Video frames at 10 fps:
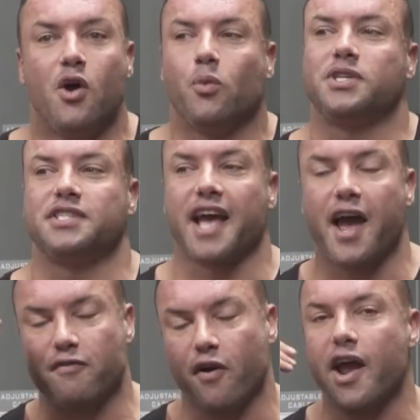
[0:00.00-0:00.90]
which is a
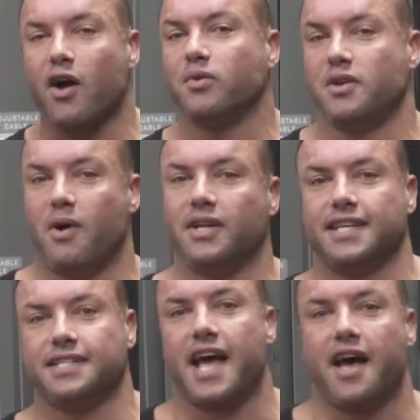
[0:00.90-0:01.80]
very healthy
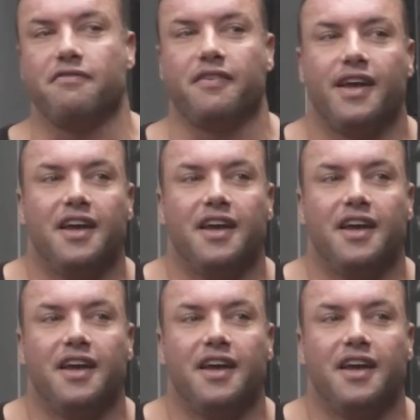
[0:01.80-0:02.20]
mindset to have,